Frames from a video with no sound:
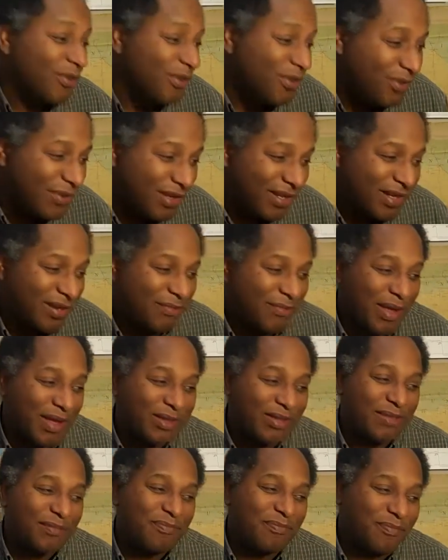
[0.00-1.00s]
you and they're
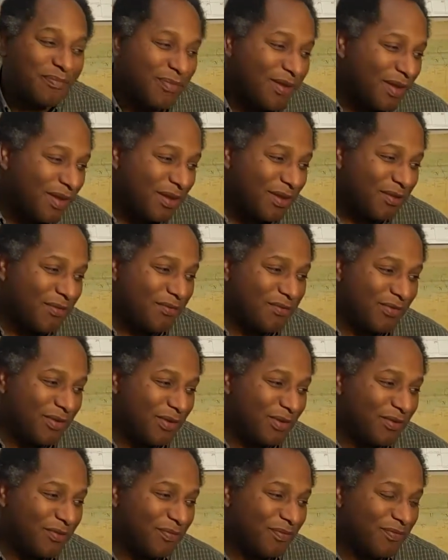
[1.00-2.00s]
about to,
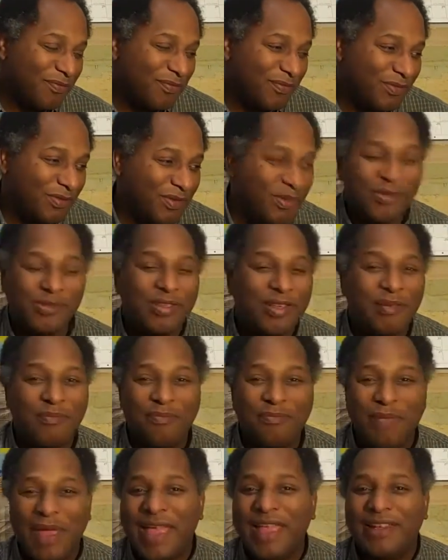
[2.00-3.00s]
do
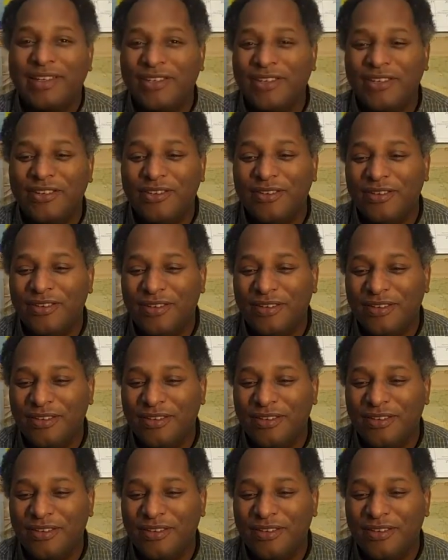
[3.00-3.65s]
something bad to you.